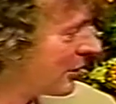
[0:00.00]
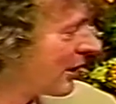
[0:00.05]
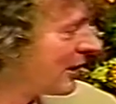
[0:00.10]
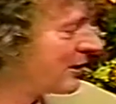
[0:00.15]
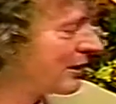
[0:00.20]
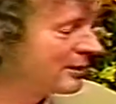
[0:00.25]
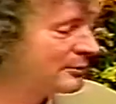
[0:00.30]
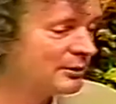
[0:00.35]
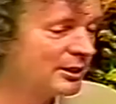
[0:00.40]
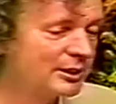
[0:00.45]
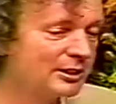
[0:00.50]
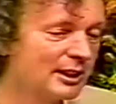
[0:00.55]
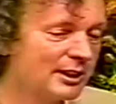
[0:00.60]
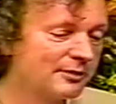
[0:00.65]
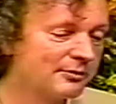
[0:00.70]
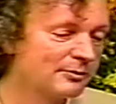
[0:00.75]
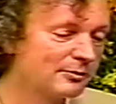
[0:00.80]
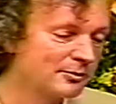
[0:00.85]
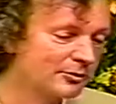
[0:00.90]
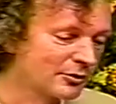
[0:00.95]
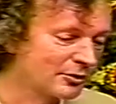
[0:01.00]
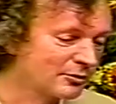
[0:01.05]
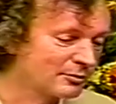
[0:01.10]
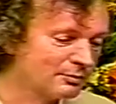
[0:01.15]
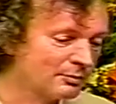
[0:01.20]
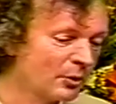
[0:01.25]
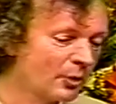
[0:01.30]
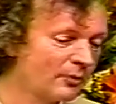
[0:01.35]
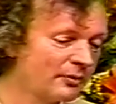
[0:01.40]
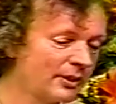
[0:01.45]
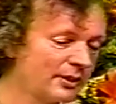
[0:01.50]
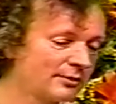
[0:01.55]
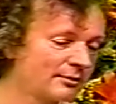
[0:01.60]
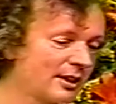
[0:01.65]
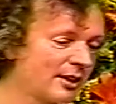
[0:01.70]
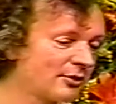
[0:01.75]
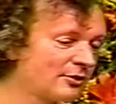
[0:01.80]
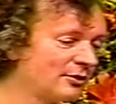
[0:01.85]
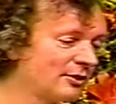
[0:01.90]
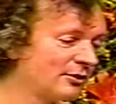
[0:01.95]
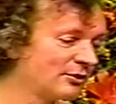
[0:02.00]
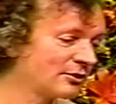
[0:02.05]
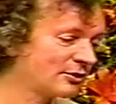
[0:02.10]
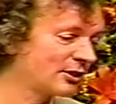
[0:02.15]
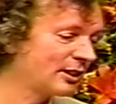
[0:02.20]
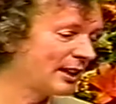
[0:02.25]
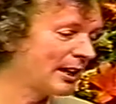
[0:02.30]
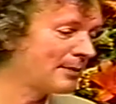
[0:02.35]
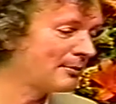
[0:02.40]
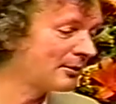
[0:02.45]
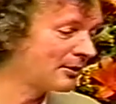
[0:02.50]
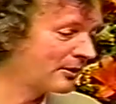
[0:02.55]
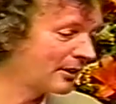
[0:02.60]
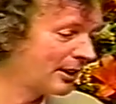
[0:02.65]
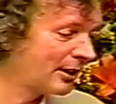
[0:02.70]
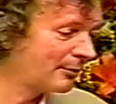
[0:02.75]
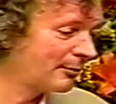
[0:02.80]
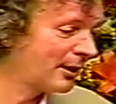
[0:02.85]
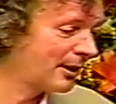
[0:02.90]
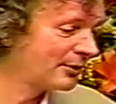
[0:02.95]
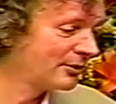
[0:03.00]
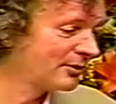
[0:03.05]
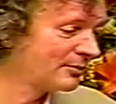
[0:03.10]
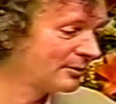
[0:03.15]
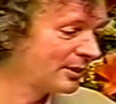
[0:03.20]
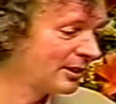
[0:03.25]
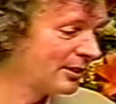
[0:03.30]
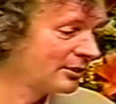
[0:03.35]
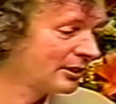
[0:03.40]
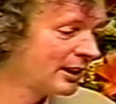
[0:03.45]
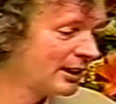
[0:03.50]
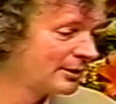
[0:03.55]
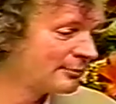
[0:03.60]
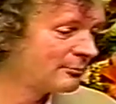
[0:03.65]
I think we'd have sort of morphic resonance telepathy around the world